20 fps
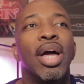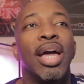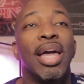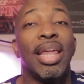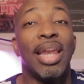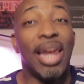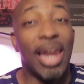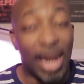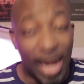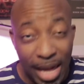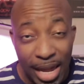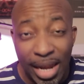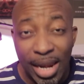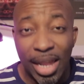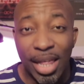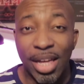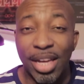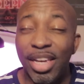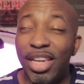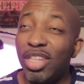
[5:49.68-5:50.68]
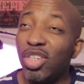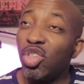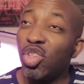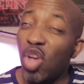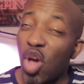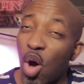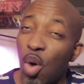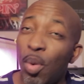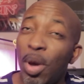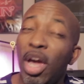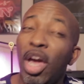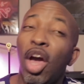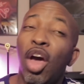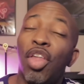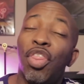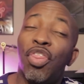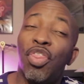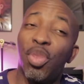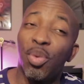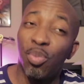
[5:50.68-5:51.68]
Layla is going
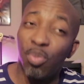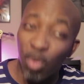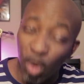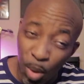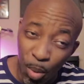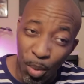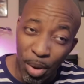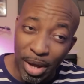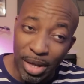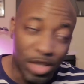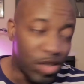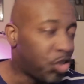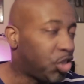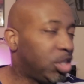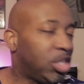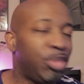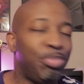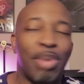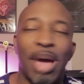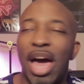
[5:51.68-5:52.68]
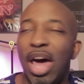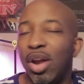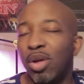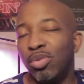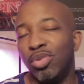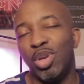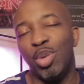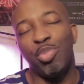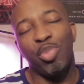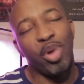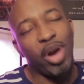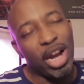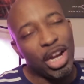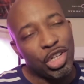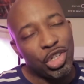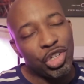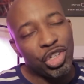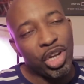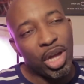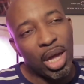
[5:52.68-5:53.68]
through it. She's battled
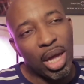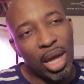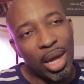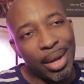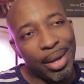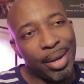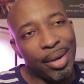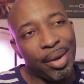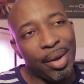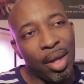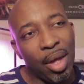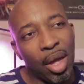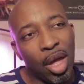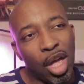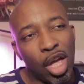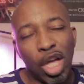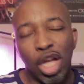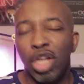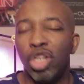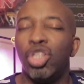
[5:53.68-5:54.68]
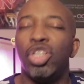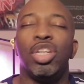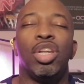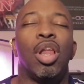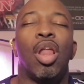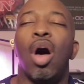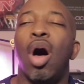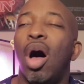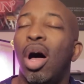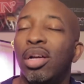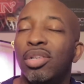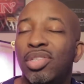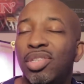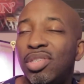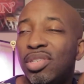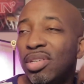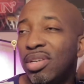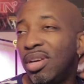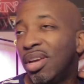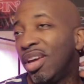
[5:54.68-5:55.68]
depression. She
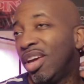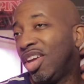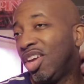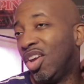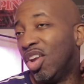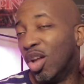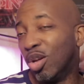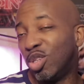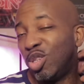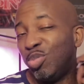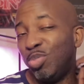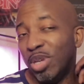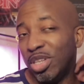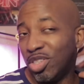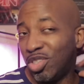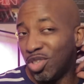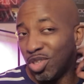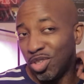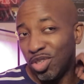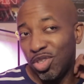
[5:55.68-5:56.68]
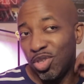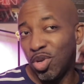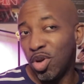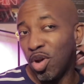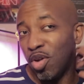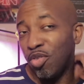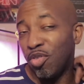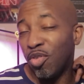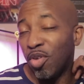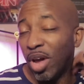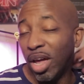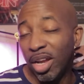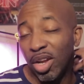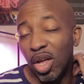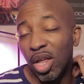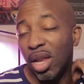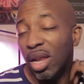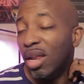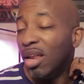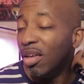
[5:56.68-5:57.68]
lost, Spencer to her friend
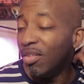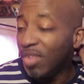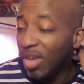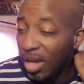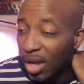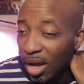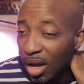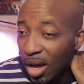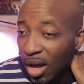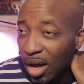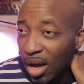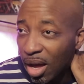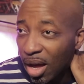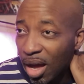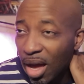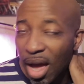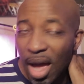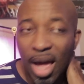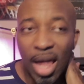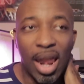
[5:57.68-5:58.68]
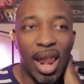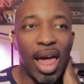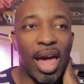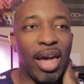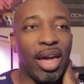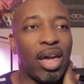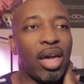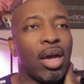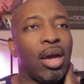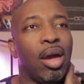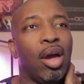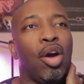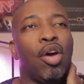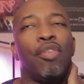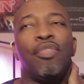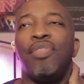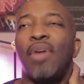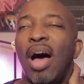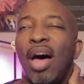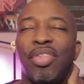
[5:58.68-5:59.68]
Olivia. Like,
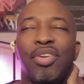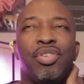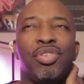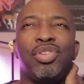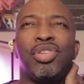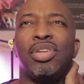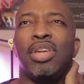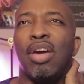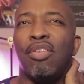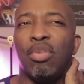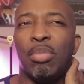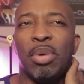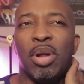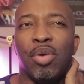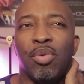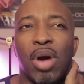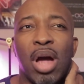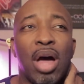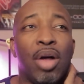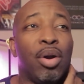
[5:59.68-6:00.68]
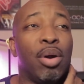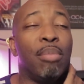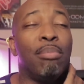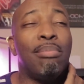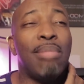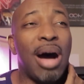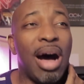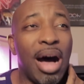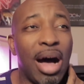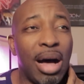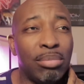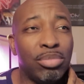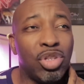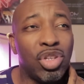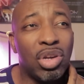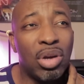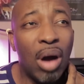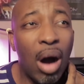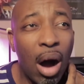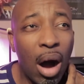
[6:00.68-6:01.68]
her father's never been around. Her mom's
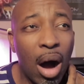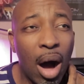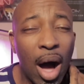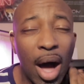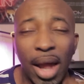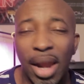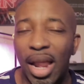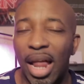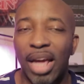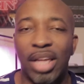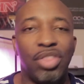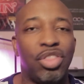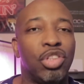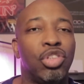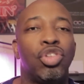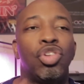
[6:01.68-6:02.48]
gone. Like, this